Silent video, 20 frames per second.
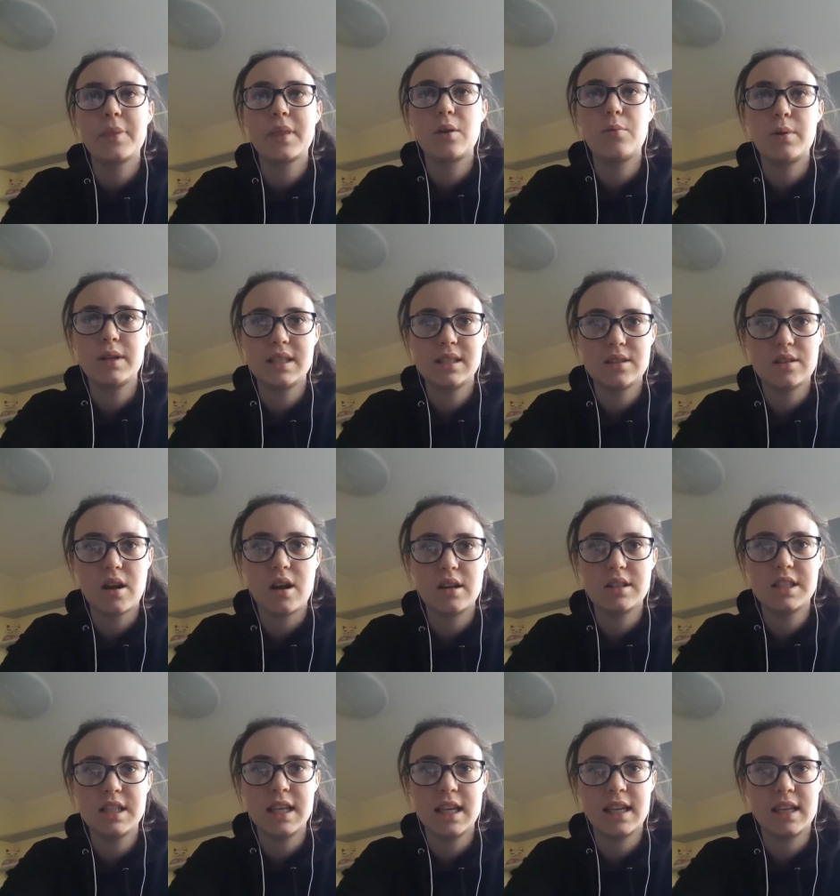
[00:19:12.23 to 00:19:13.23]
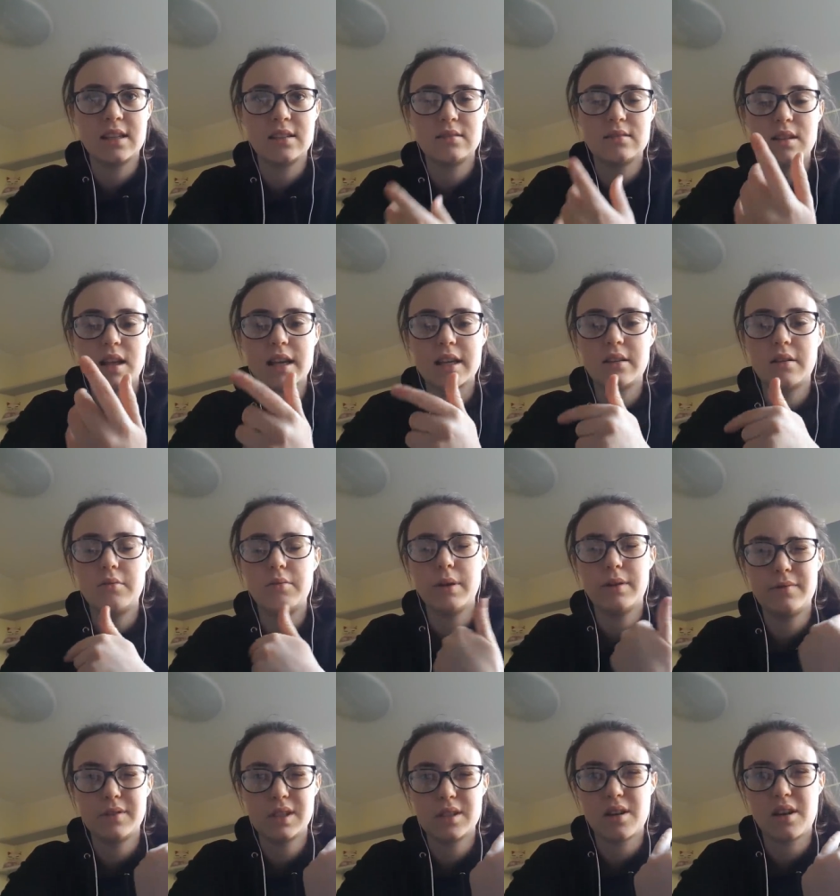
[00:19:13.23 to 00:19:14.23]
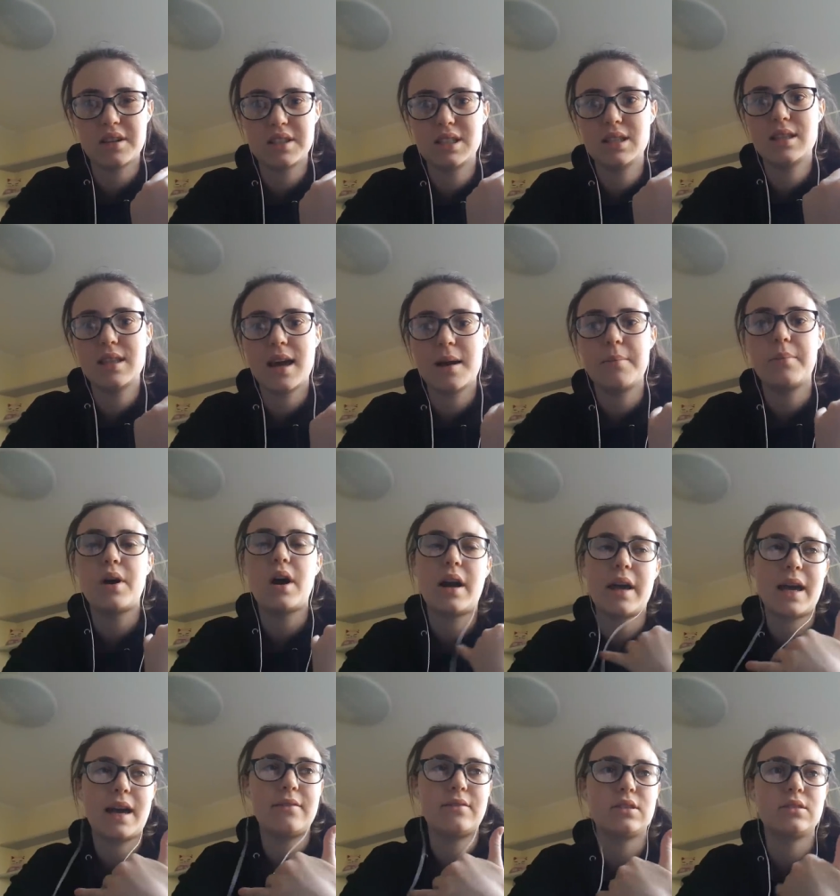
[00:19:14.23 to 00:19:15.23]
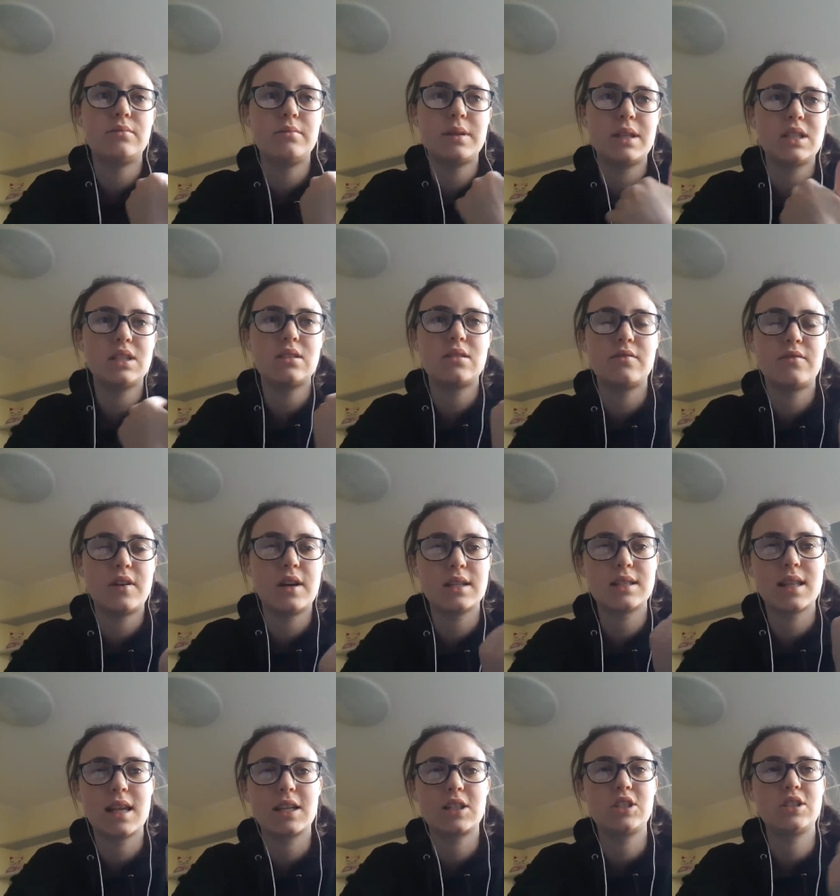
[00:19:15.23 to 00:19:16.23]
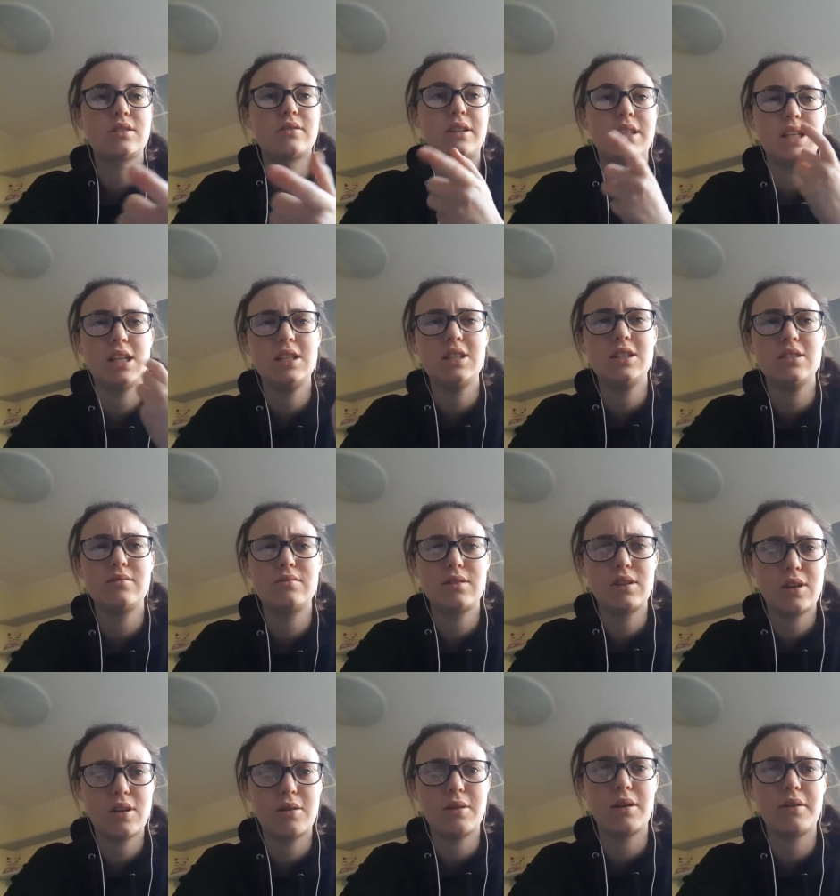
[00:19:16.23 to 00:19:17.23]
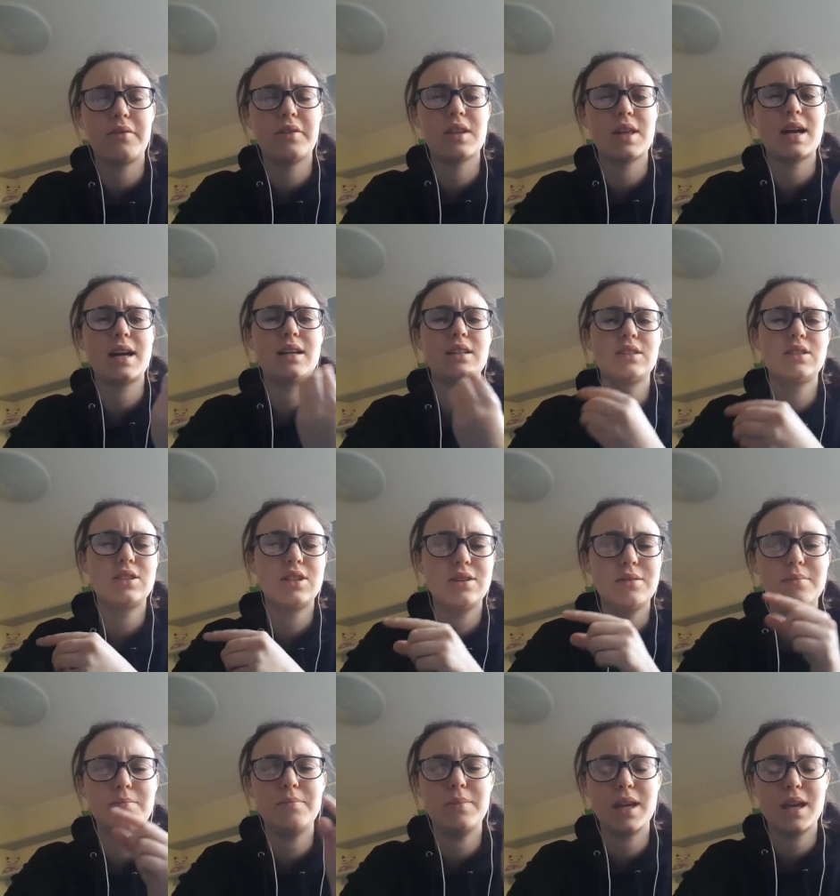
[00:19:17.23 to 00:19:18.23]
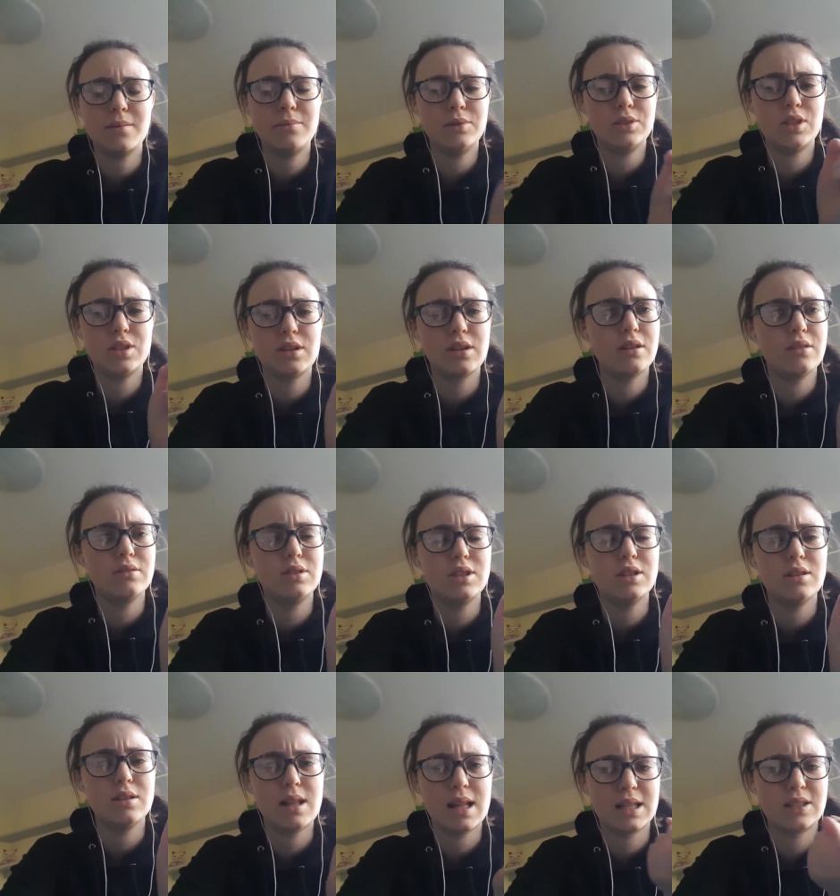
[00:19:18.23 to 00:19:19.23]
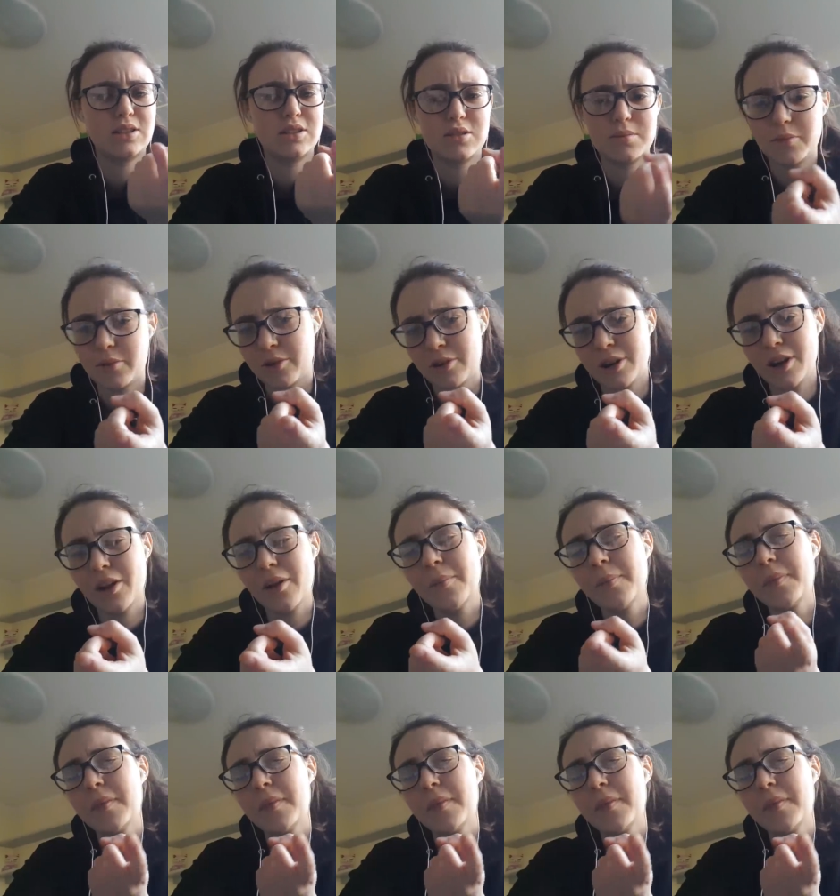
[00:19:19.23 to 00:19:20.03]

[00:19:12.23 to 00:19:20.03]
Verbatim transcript: we're starting like we've started that but i haven't been to the first lecture so i need to go over that to be able to go to the lecture tomorrow